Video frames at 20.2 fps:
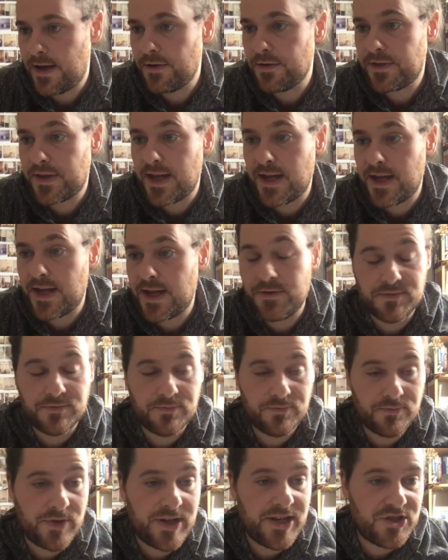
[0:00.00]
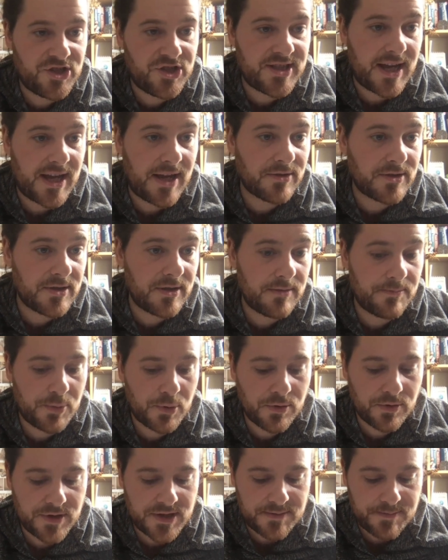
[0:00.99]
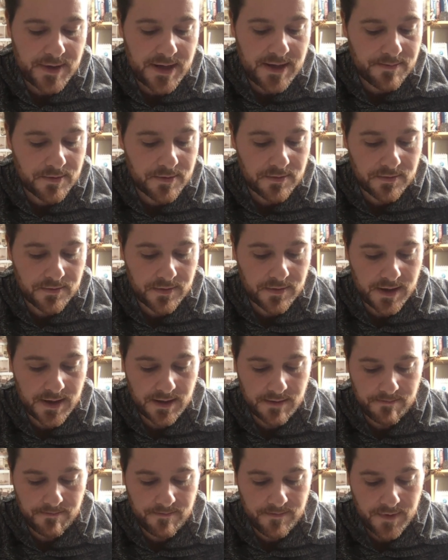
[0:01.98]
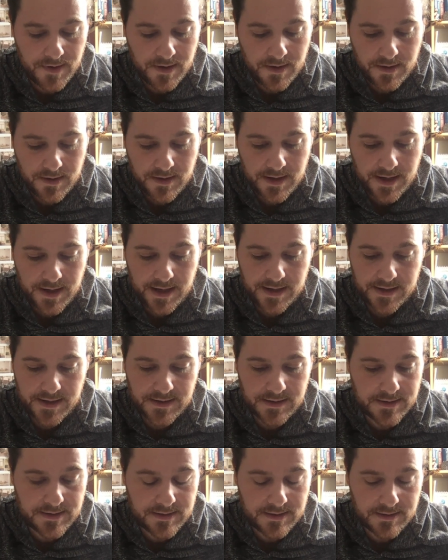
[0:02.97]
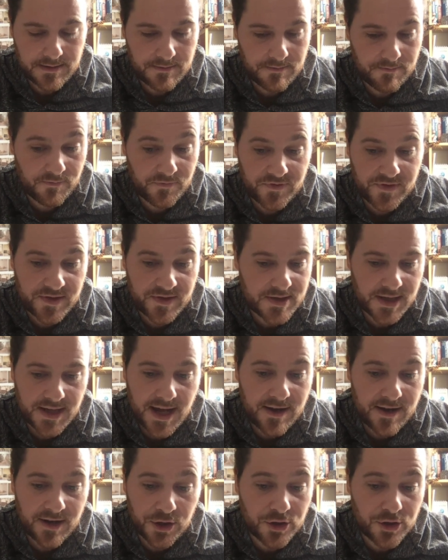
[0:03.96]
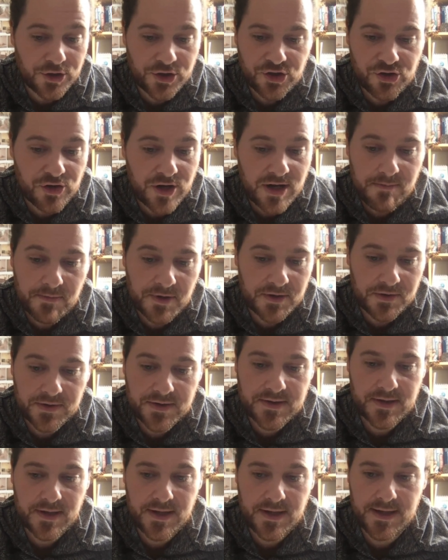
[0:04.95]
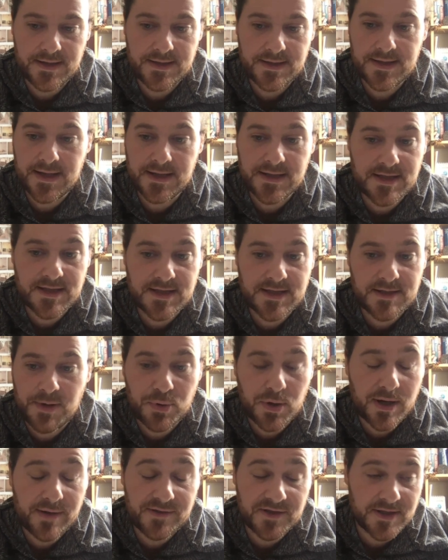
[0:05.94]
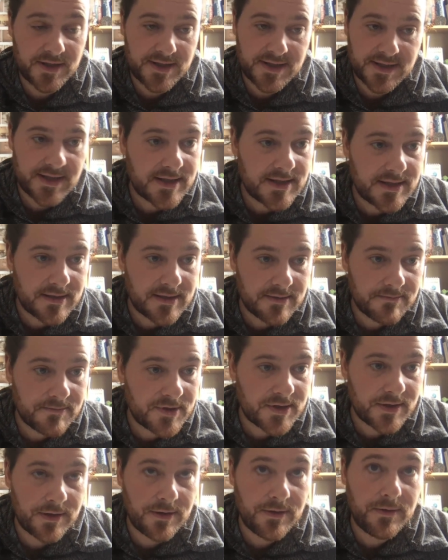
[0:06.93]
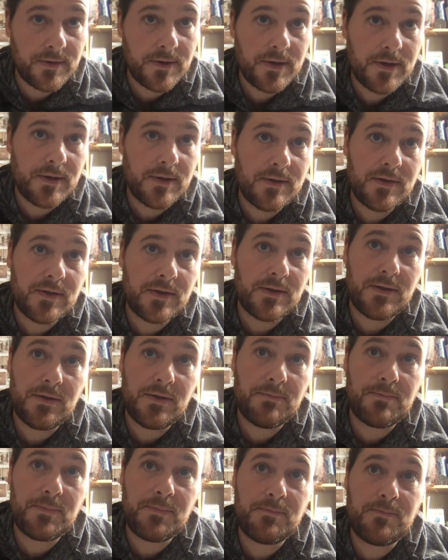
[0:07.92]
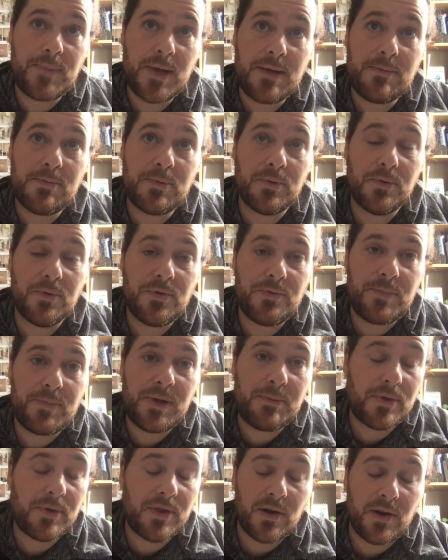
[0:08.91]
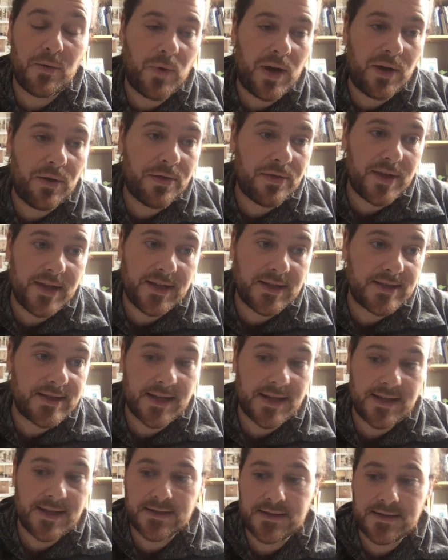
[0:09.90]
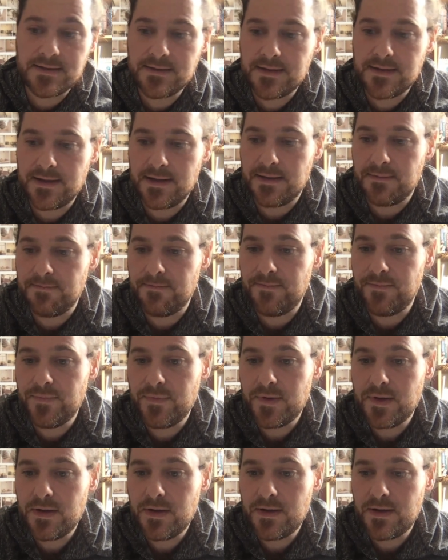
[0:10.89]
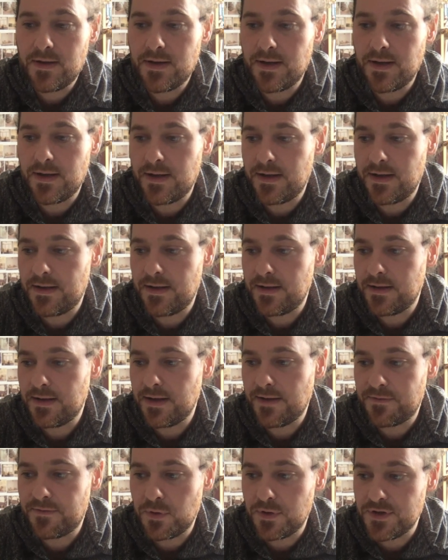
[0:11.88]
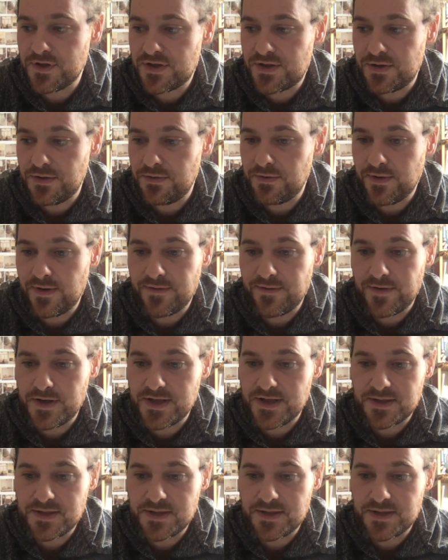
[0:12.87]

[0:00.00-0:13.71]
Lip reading: healthcare reaches out to the poorest people, and to get good treatment, it tends to be a privatized system. So people that are wealthy send loved ones to